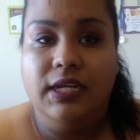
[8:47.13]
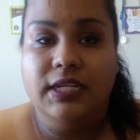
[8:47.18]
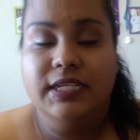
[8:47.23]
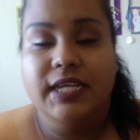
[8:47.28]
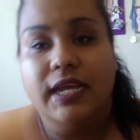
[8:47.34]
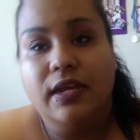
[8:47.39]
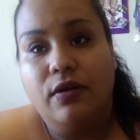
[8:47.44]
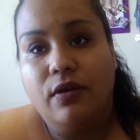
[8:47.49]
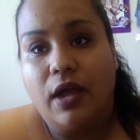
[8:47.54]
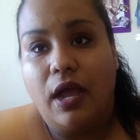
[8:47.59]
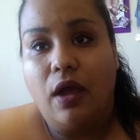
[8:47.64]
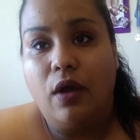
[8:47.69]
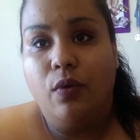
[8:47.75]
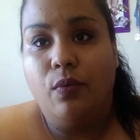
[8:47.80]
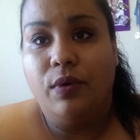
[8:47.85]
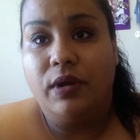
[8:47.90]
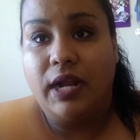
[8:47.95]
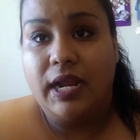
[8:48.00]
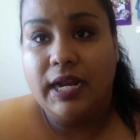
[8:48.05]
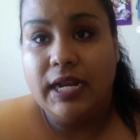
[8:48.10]
Take out
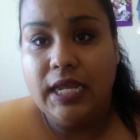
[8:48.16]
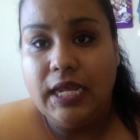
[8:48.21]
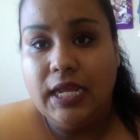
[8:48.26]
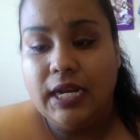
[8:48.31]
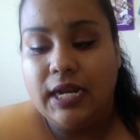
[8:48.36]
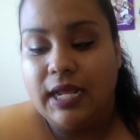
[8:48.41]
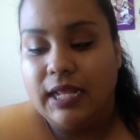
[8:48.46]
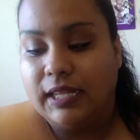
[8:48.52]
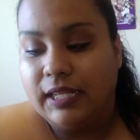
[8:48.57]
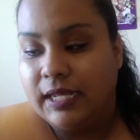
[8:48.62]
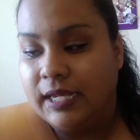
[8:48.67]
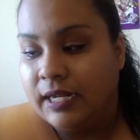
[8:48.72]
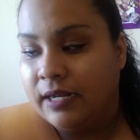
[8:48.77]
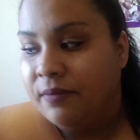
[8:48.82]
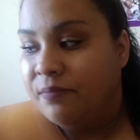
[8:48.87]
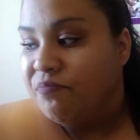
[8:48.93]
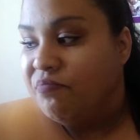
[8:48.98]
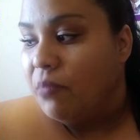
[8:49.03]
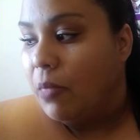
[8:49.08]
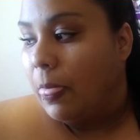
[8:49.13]
what I need, and
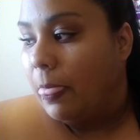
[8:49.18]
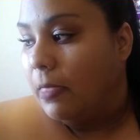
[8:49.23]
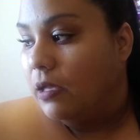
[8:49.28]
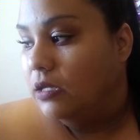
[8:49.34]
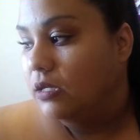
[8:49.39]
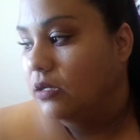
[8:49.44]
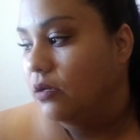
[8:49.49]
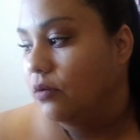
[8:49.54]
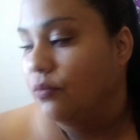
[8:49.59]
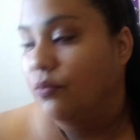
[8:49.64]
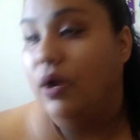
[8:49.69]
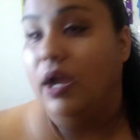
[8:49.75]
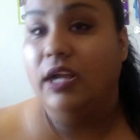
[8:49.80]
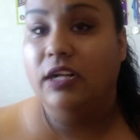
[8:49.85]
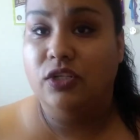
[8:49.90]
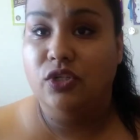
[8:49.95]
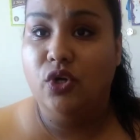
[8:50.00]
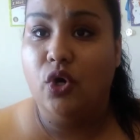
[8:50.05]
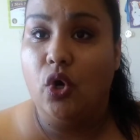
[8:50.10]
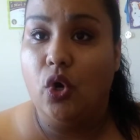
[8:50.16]
then I
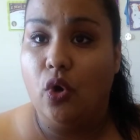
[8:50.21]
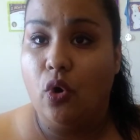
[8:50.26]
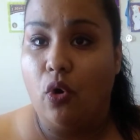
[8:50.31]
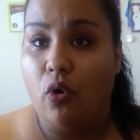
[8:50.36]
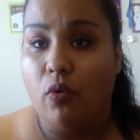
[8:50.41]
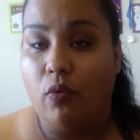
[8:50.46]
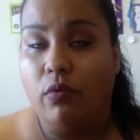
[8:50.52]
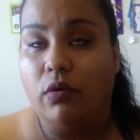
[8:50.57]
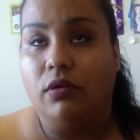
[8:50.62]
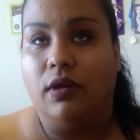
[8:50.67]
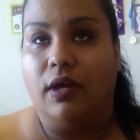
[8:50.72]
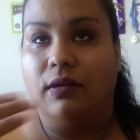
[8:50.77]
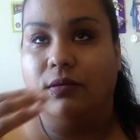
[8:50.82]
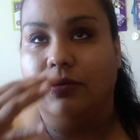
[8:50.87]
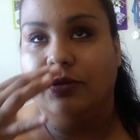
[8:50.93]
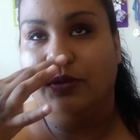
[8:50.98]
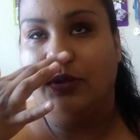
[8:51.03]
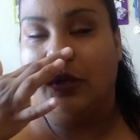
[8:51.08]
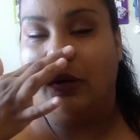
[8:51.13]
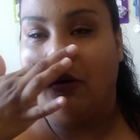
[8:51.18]
do her I
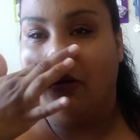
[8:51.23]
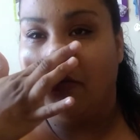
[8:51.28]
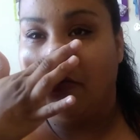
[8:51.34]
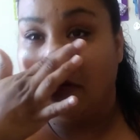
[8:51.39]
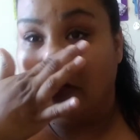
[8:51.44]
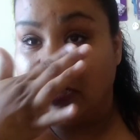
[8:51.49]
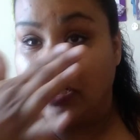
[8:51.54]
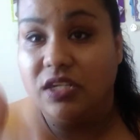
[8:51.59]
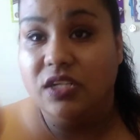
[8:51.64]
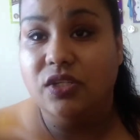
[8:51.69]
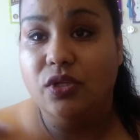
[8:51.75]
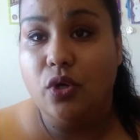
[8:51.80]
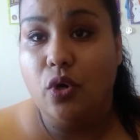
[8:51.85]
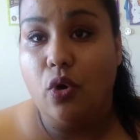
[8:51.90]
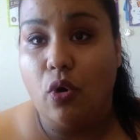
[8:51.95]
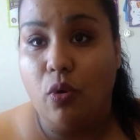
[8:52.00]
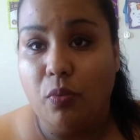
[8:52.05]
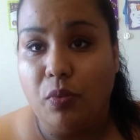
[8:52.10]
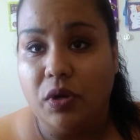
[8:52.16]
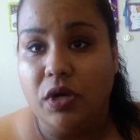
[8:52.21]
don't do her homework. She does her
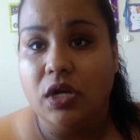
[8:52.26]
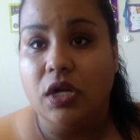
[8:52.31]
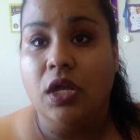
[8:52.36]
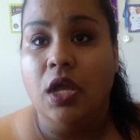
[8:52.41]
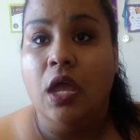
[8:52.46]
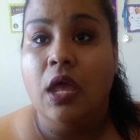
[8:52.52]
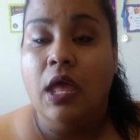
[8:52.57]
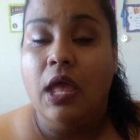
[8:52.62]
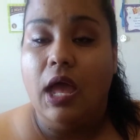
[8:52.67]
homework.